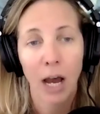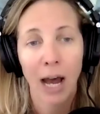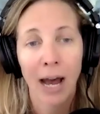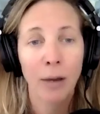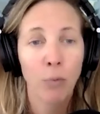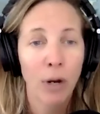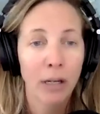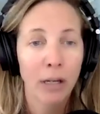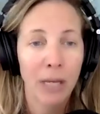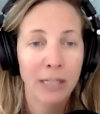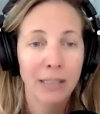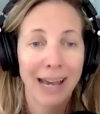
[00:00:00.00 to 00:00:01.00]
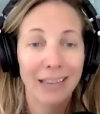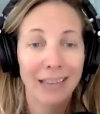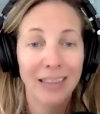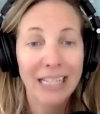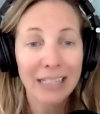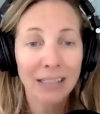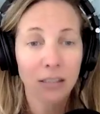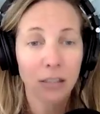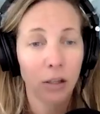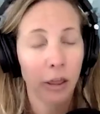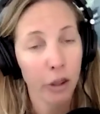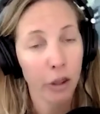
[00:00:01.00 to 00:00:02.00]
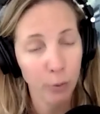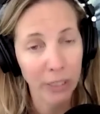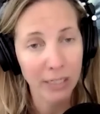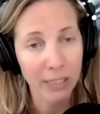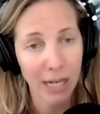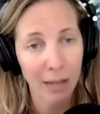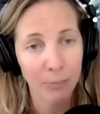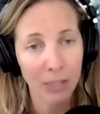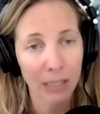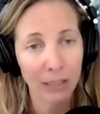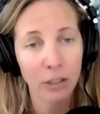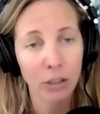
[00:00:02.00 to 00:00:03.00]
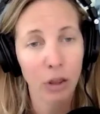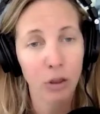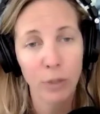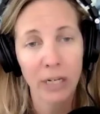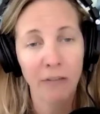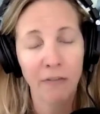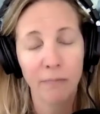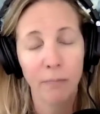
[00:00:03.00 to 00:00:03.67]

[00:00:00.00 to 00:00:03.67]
I recommend at least 3 steps, at least 3